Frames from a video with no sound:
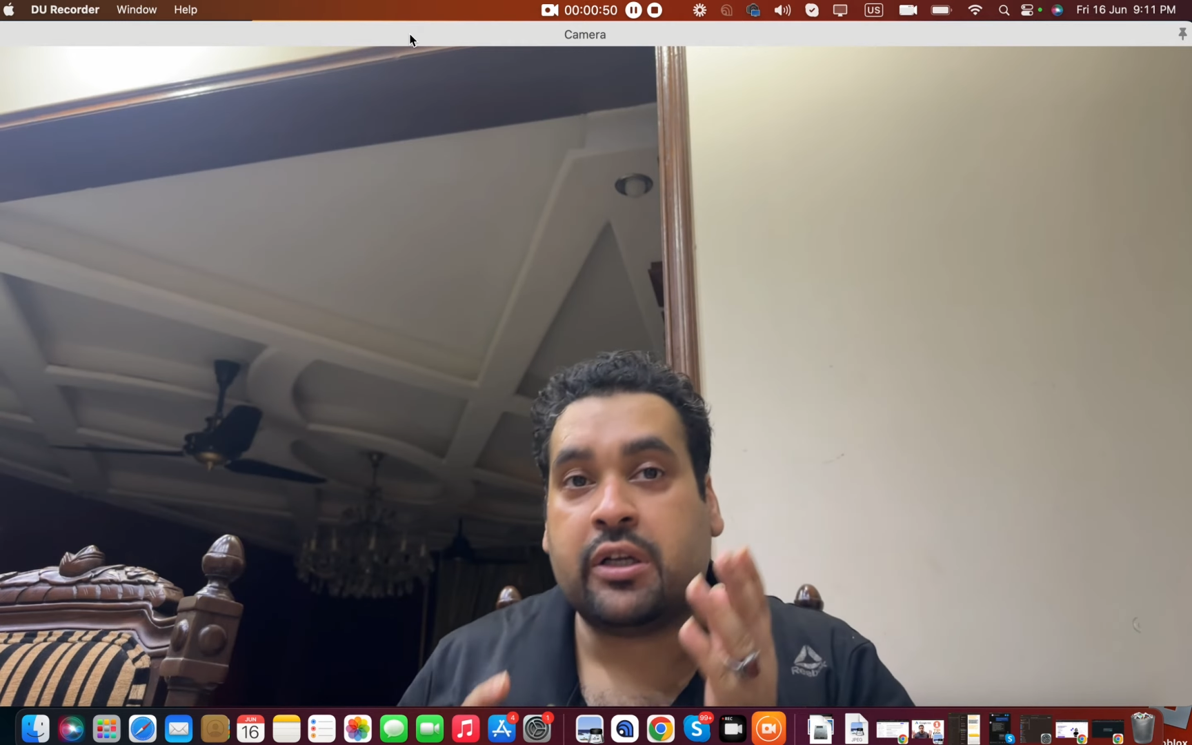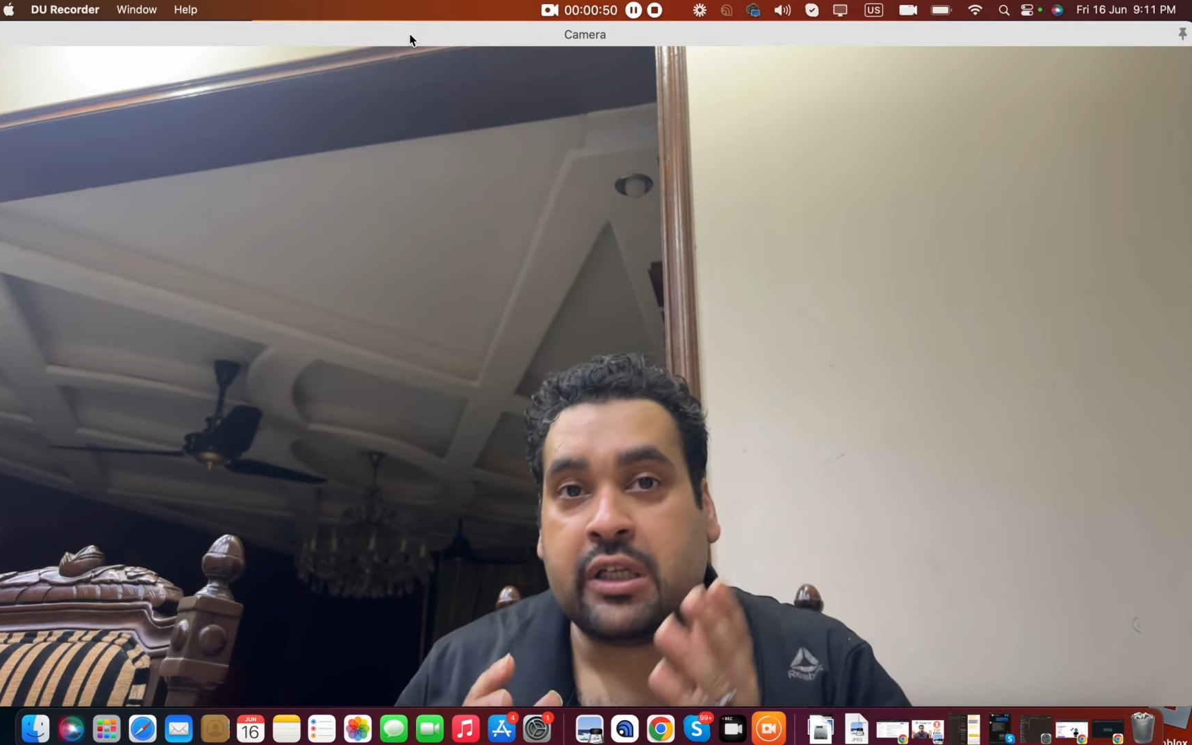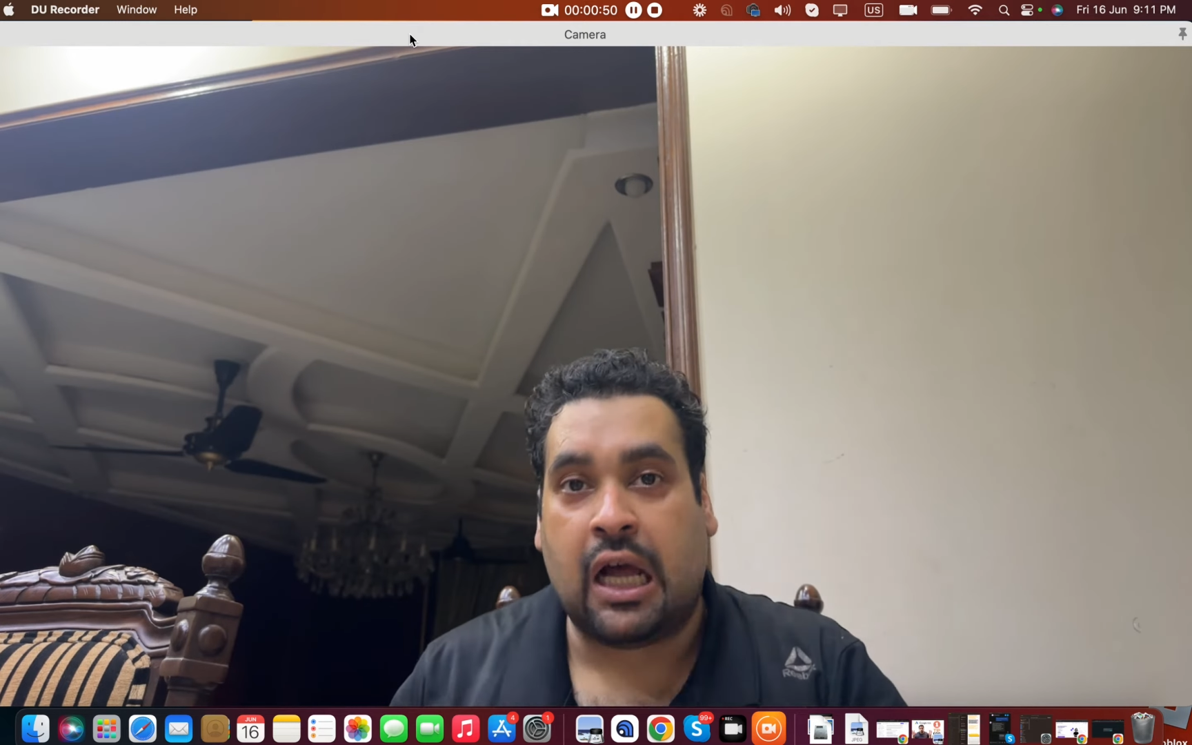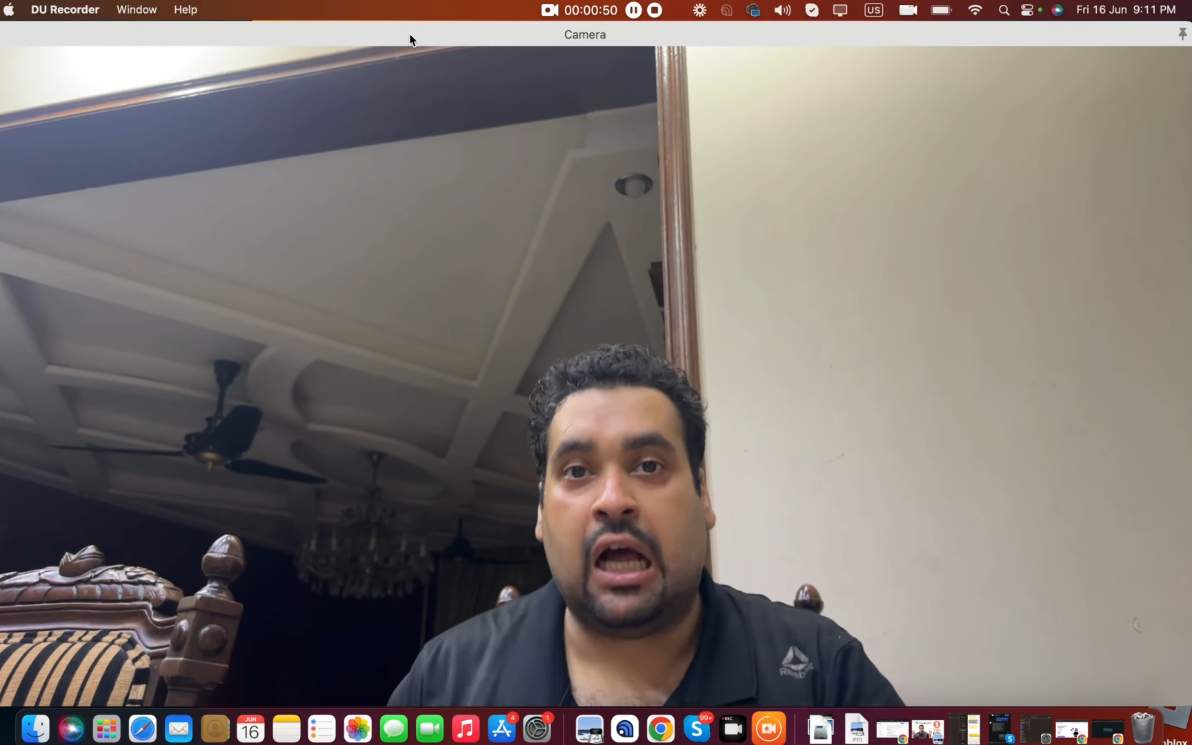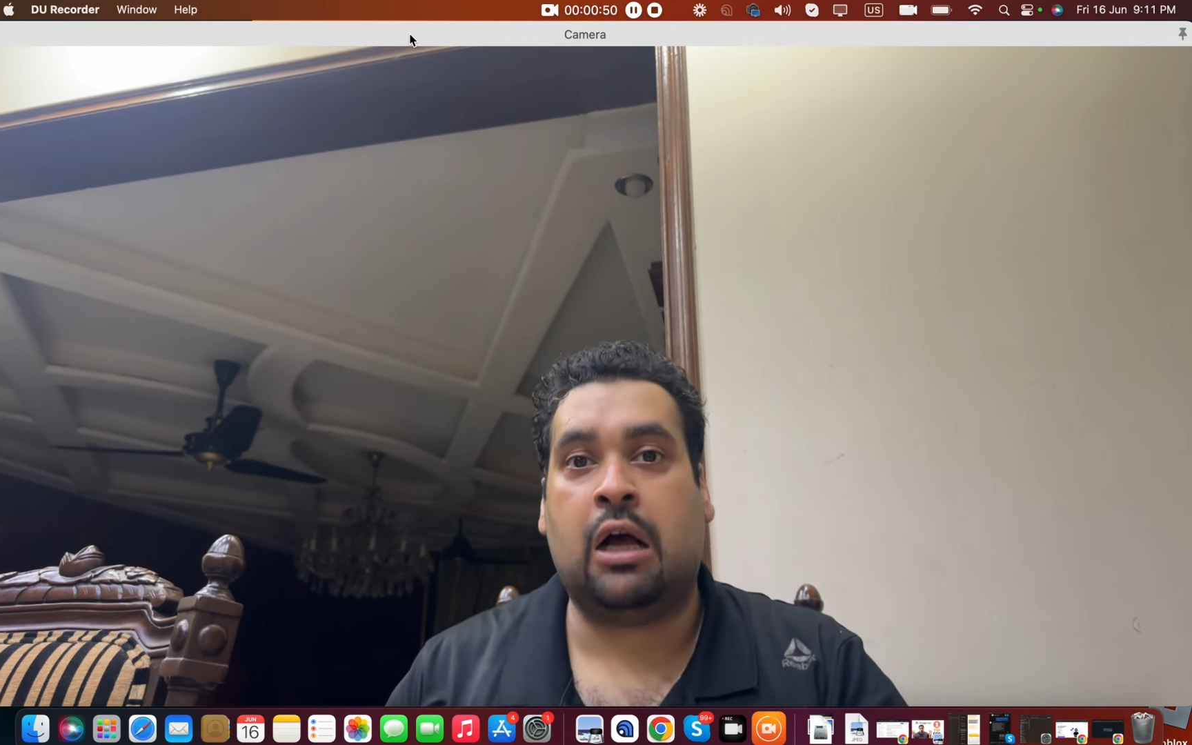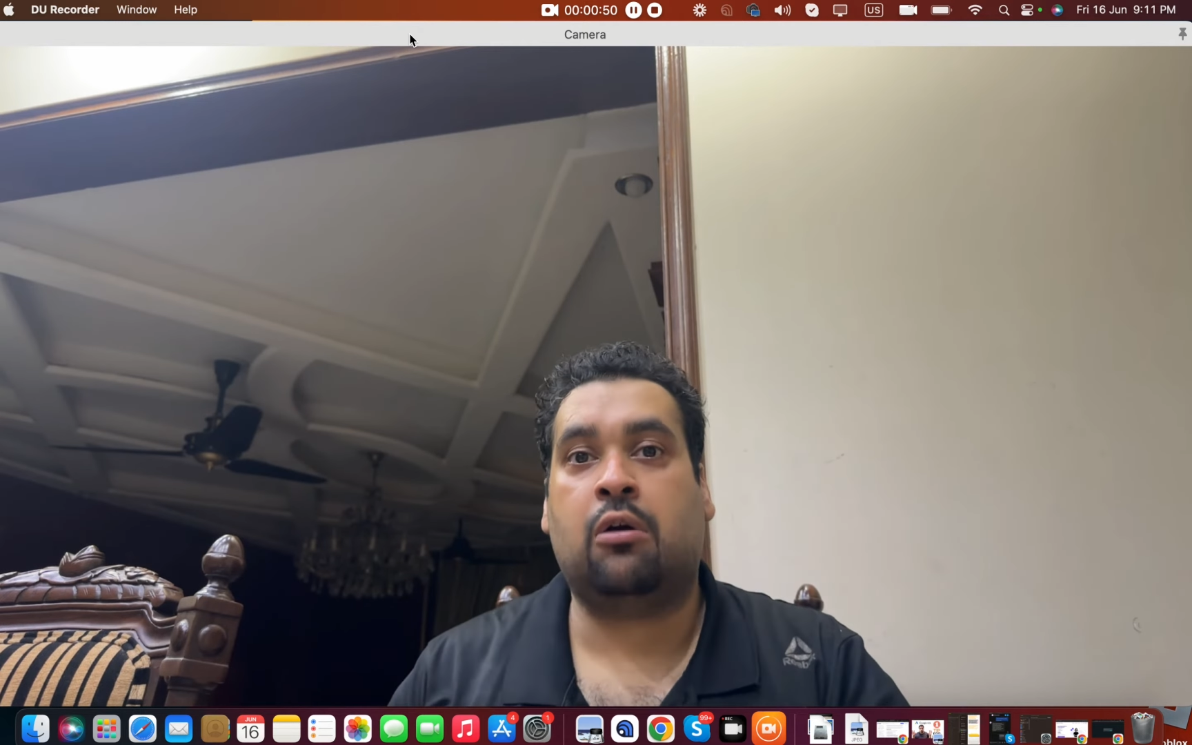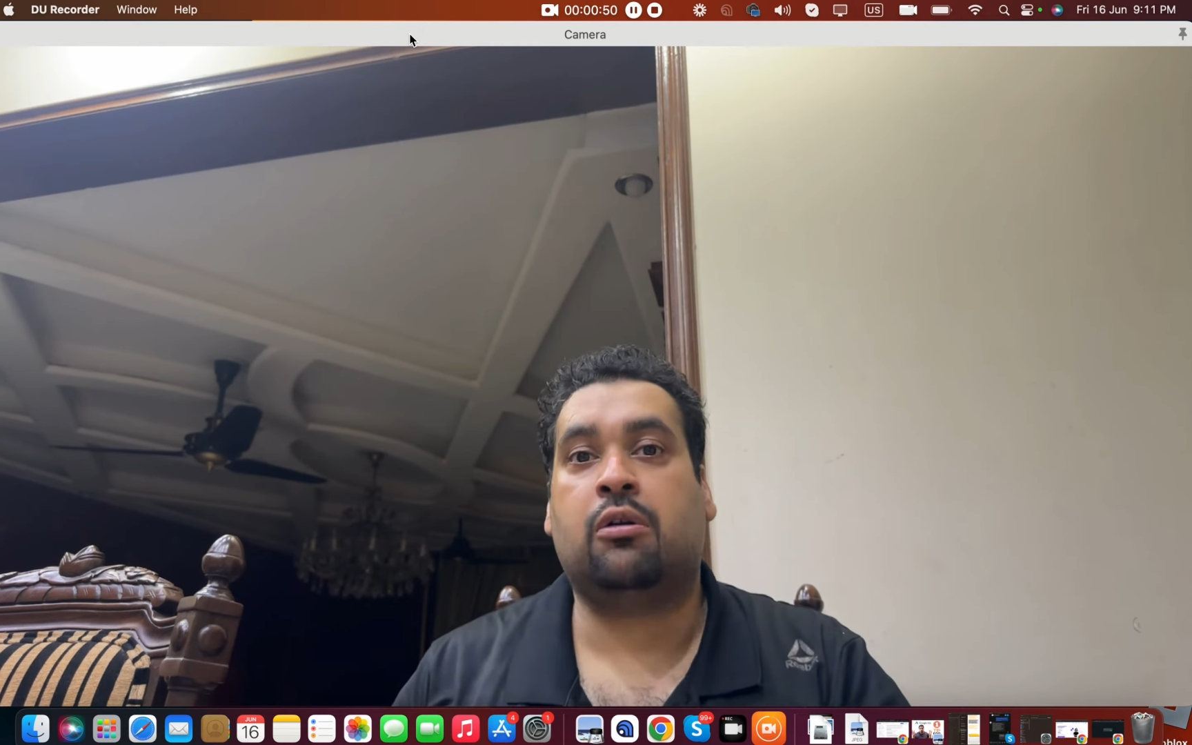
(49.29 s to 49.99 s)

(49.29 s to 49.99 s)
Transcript: now